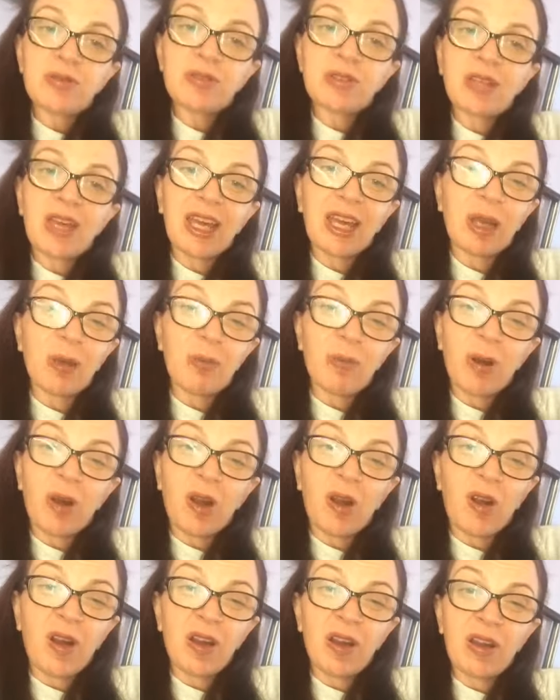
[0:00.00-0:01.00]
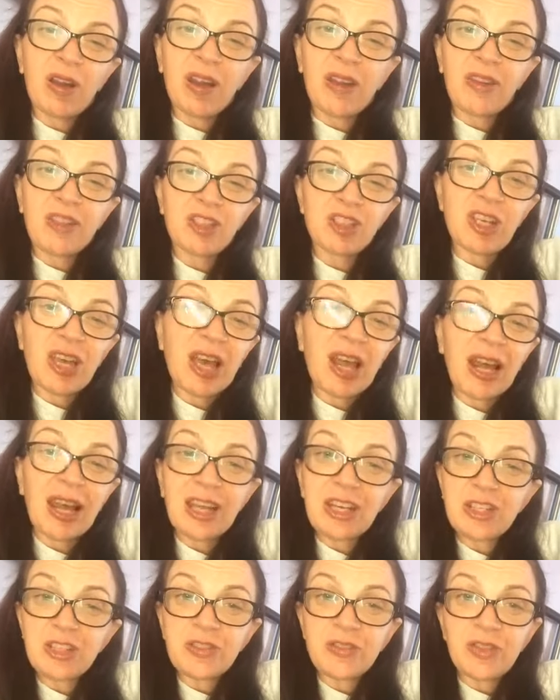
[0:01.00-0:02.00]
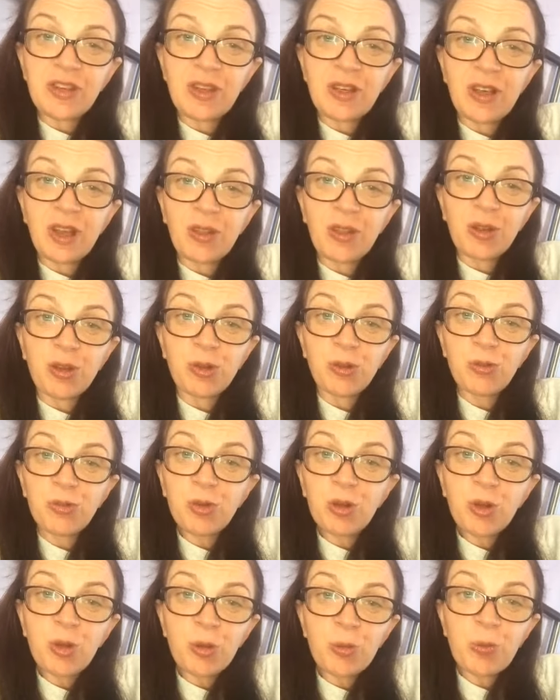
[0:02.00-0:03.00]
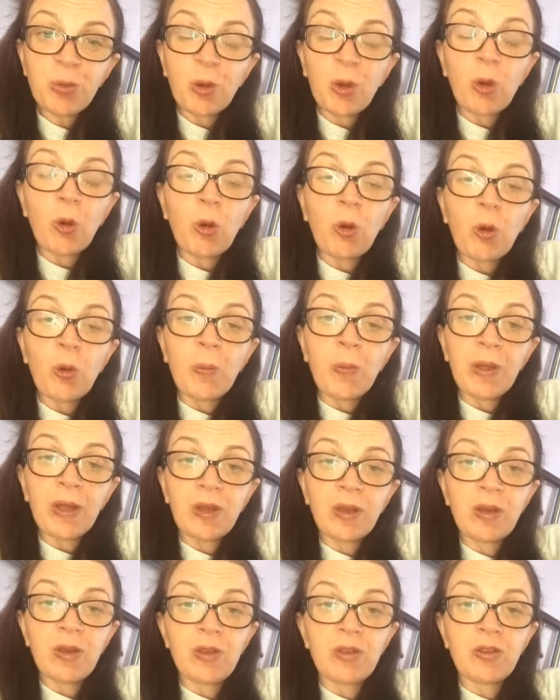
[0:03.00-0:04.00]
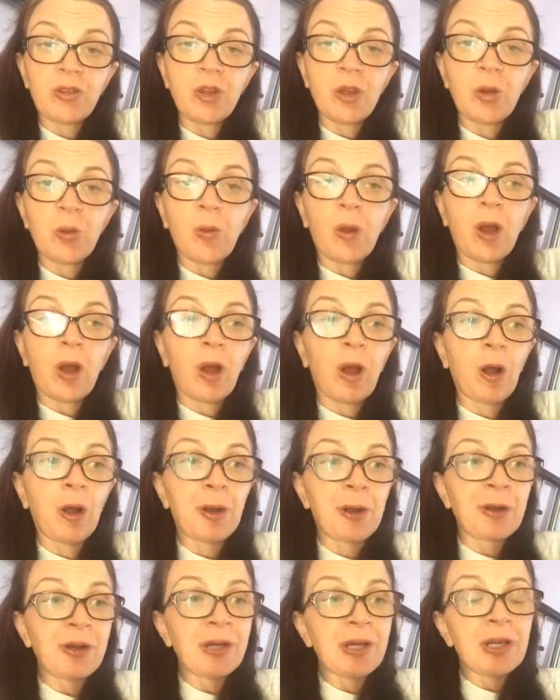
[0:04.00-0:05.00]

taking part in another challenge for another group or because you are